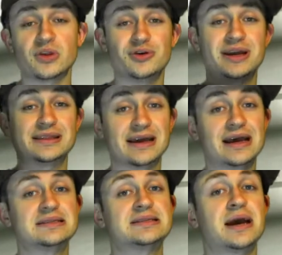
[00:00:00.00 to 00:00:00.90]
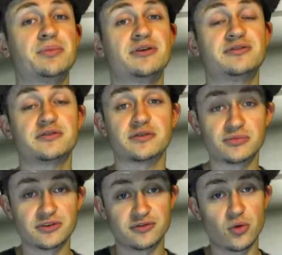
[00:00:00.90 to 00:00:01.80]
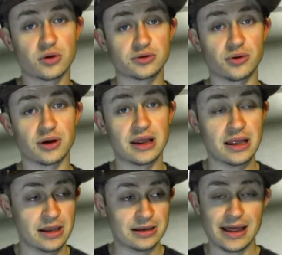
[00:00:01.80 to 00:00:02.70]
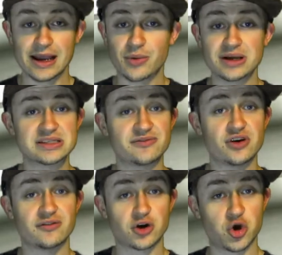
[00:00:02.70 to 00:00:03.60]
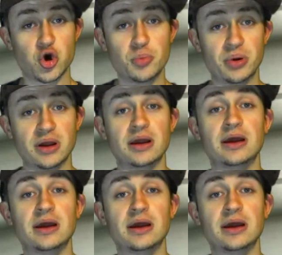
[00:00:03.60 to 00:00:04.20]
you get the Si Muffler from the 4-door. Likewise, if you have a coupe,